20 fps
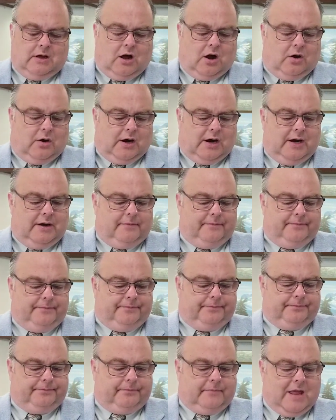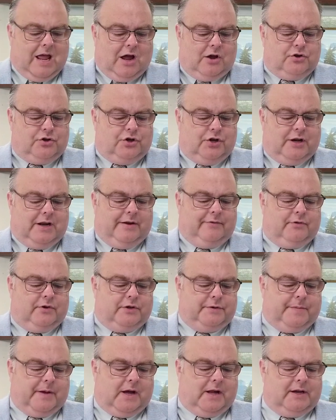All right, how should he have
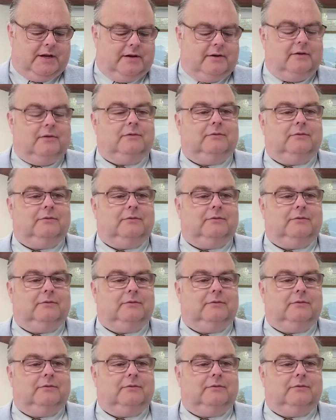responded?